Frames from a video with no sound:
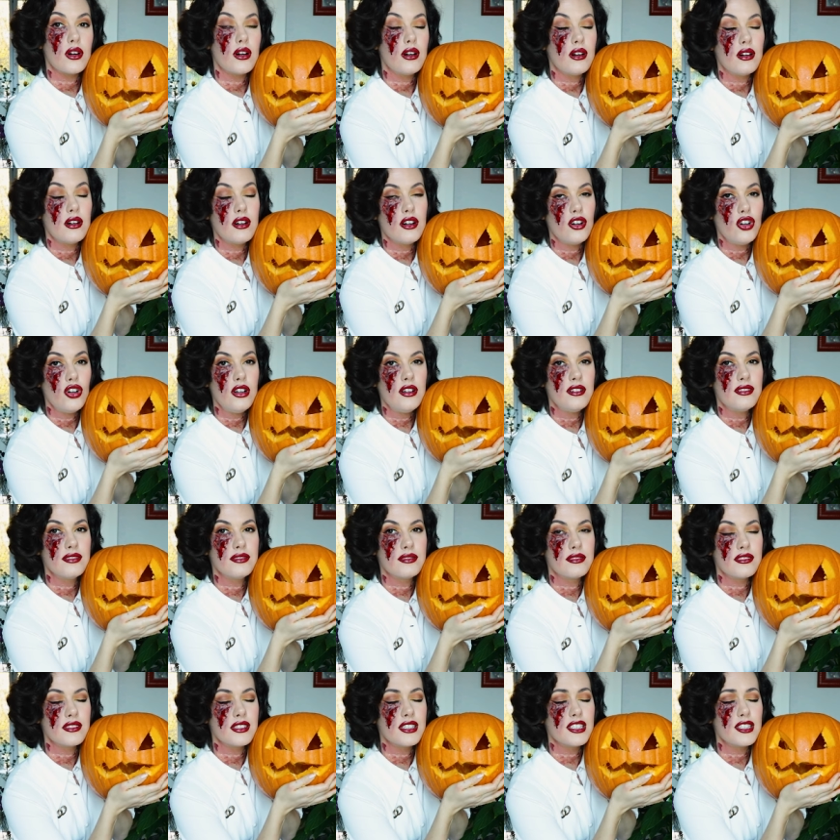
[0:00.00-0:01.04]
Oh,
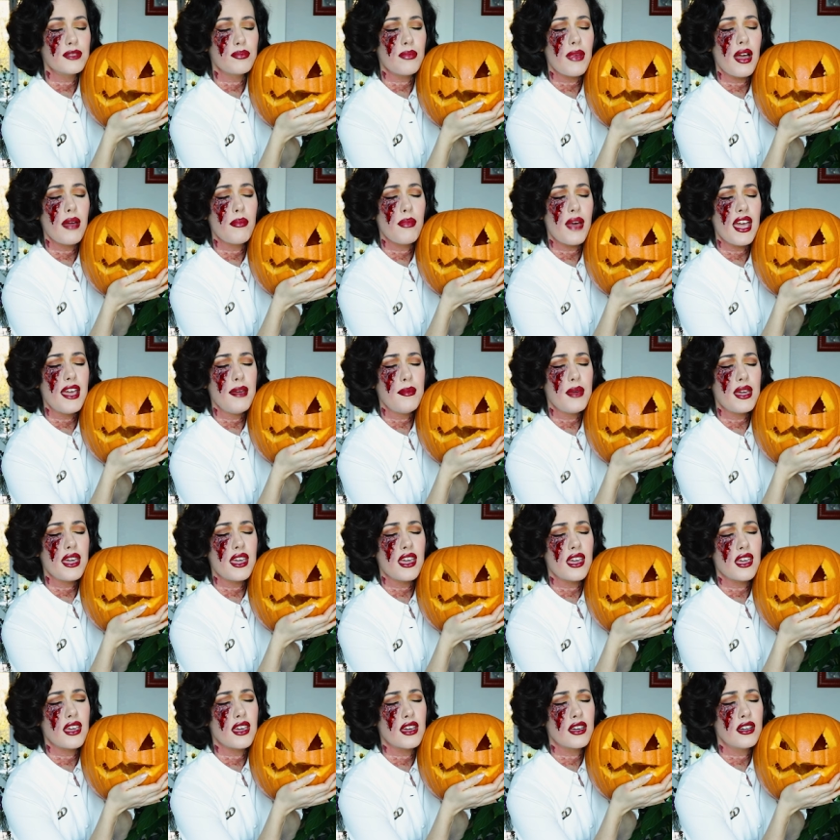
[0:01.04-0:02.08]
it's my
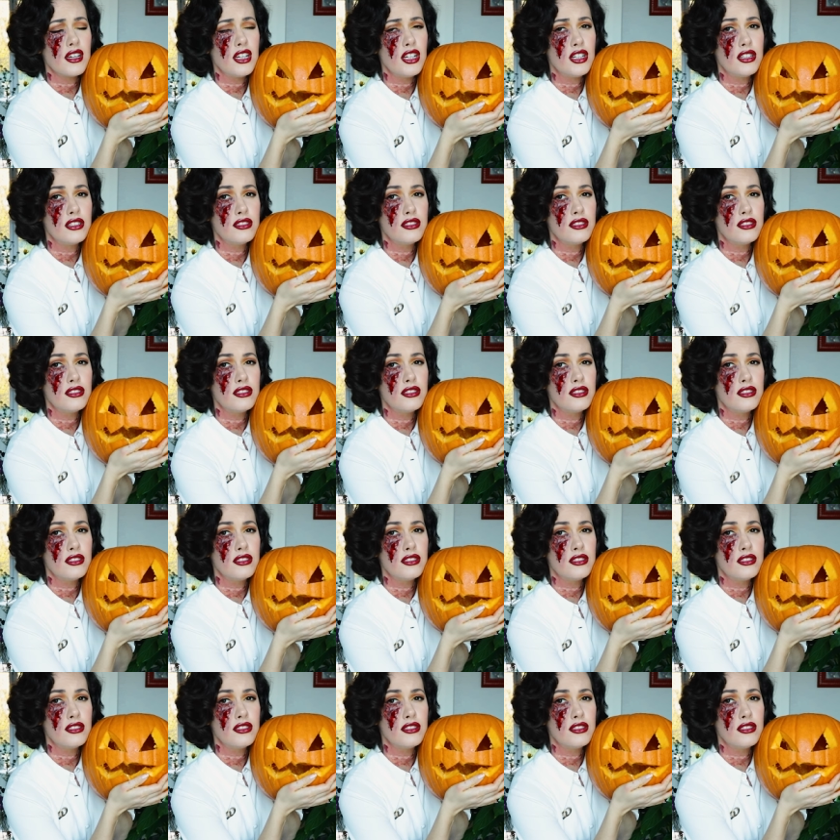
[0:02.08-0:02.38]
baby.